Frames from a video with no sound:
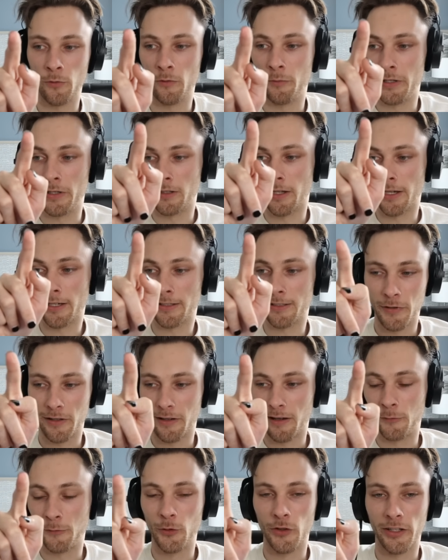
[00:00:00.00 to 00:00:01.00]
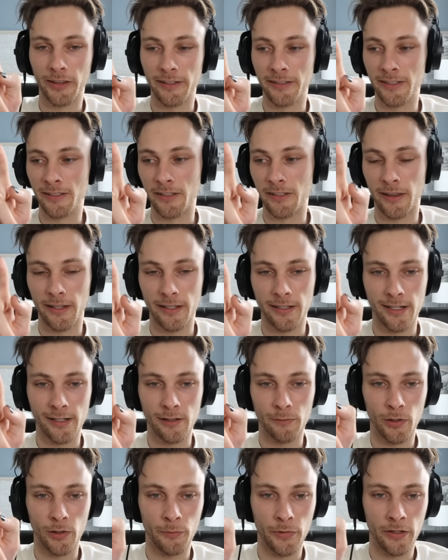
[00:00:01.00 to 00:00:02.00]
would be like, I'm doing like the Disney thing here,
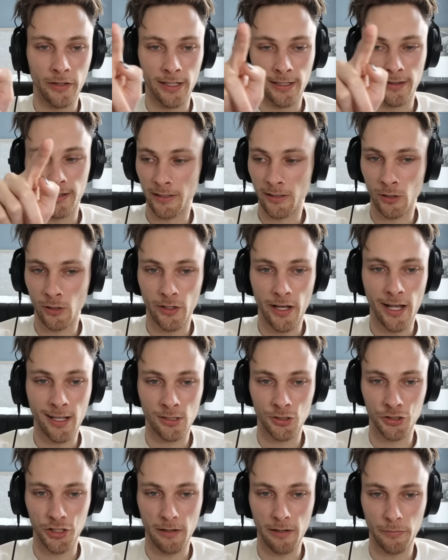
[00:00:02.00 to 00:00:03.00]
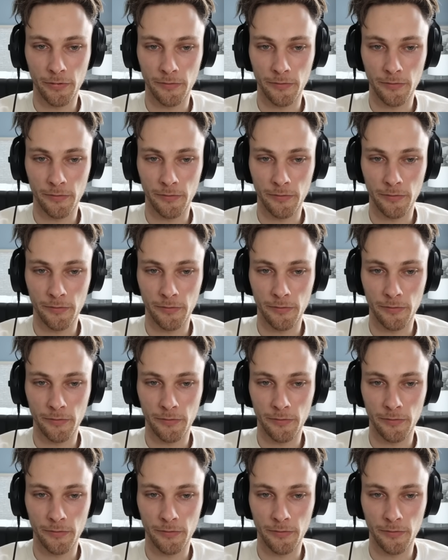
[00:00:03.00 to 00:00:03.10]
but it'd be like a little S shape,